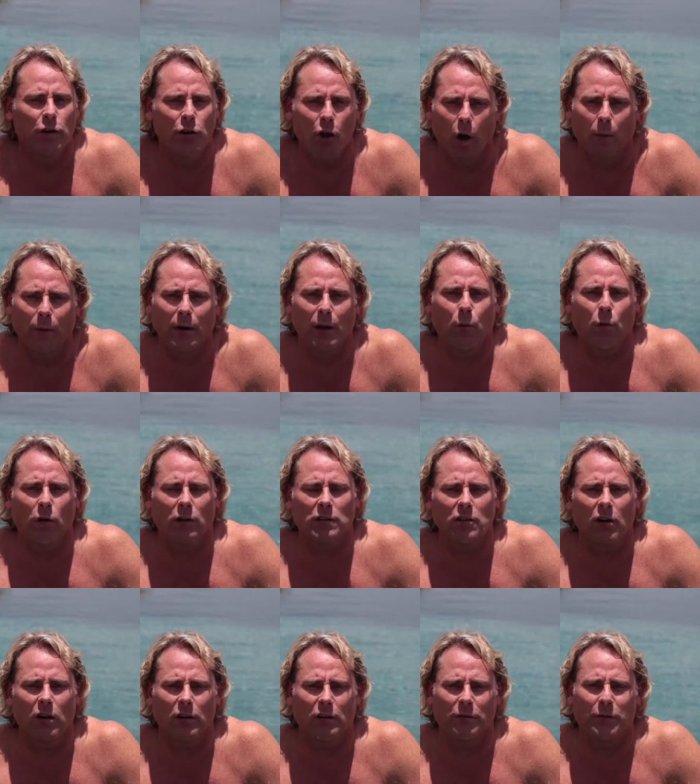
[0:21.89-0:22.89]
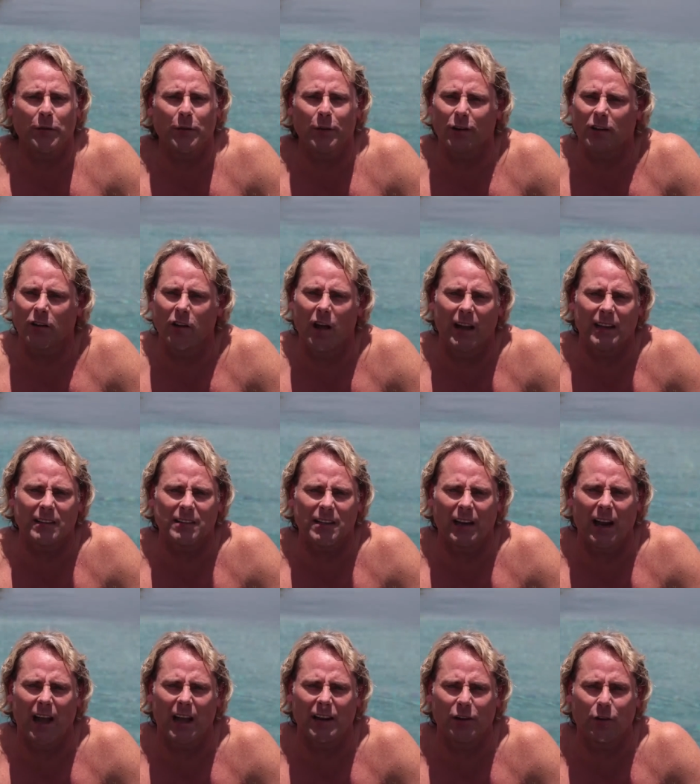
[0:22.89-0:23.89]
Nobody works harder for their clients
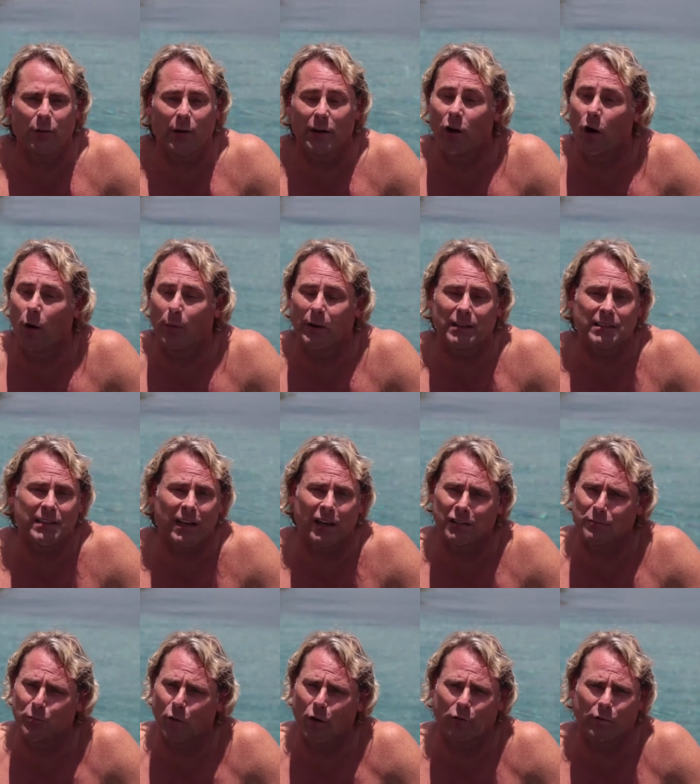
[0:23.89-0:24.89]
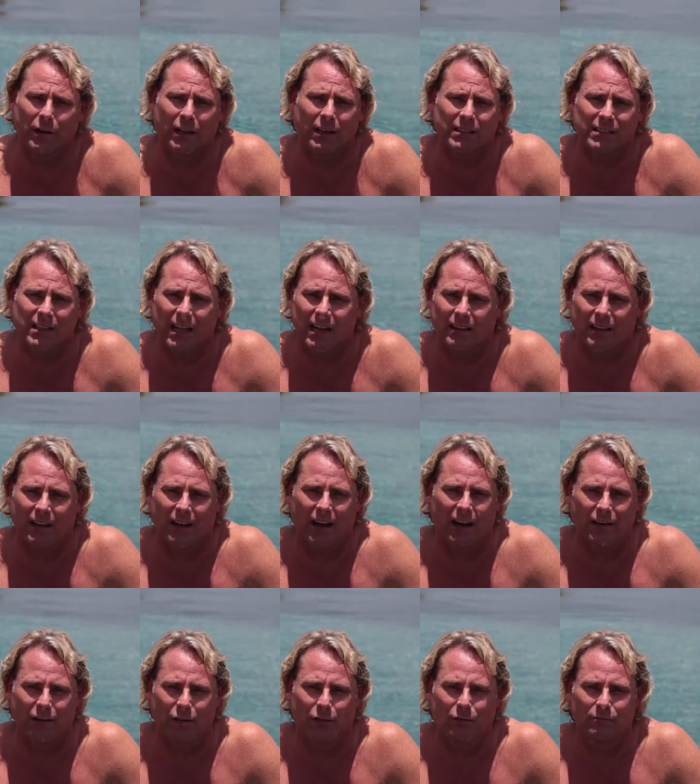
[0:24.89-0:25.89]
than I do, and nobody sells more real estate than
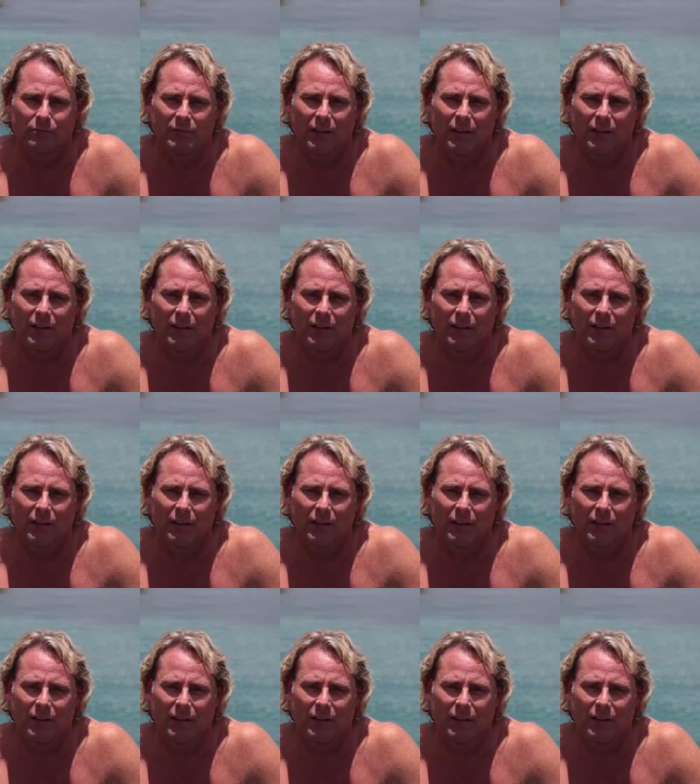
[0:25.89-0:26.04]
I do.